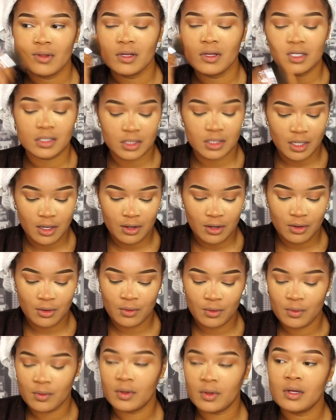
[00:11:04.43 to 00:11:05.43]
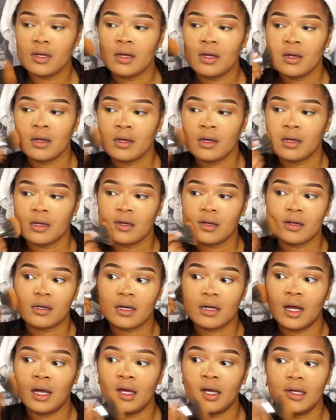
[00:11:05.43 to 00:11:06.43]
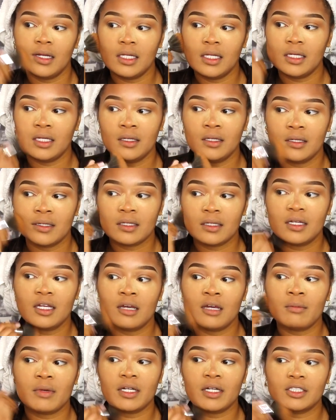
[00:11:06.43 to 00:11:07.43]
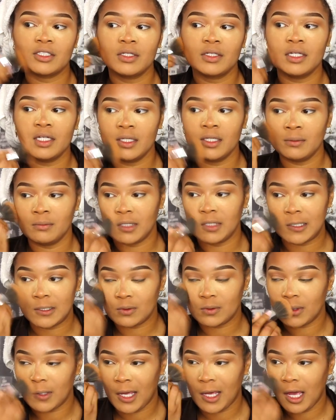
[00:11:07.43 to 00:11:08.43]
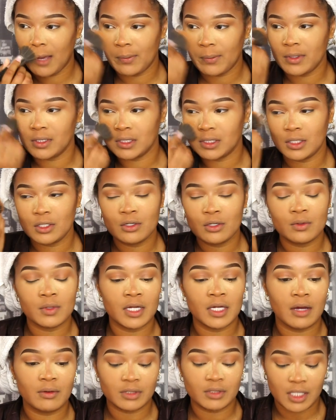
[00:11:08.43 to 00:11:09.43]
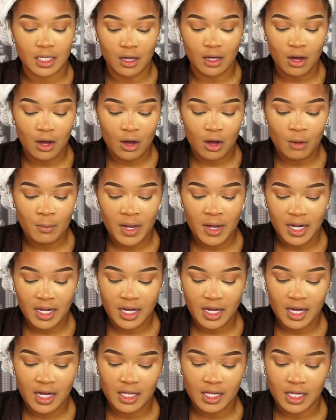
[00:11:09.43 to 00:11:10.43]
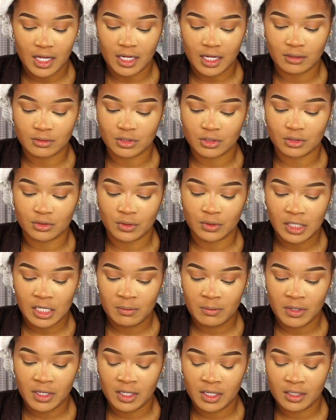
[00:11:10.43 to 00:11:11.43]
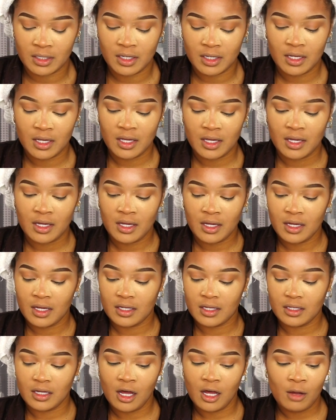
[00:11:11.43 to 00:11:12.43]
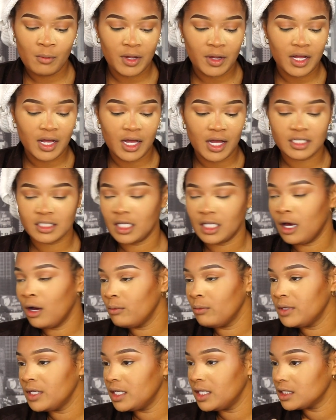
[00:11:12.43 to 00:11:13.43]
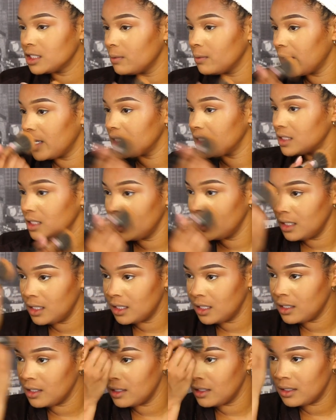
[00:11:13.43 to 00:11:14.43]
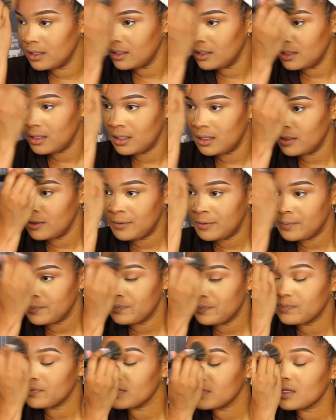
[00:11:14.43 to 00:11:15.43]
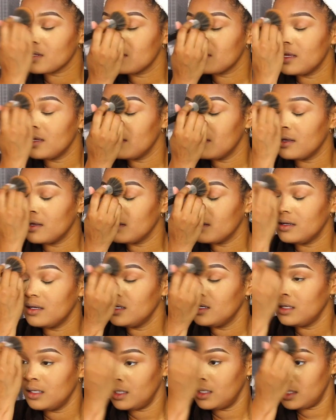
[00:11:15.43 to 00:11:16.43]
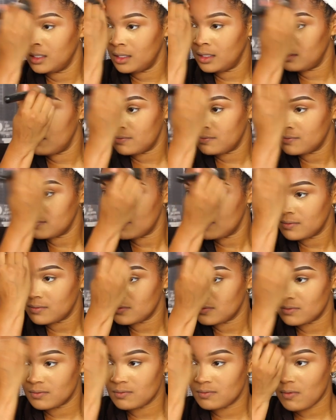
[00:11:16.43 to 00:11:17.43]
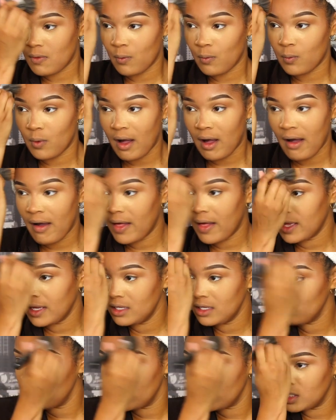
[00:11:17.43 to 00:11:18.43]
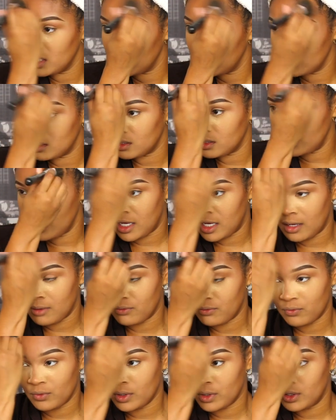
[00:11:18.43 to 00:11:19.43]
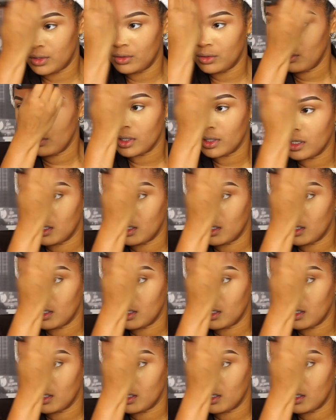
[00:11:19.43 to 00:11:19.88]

So honey, in my dream, guess what happened too? And I was like, oh my God, like I was screaming, oh my gosh, help me, somebody's in here. And honey, why I even get the damn front door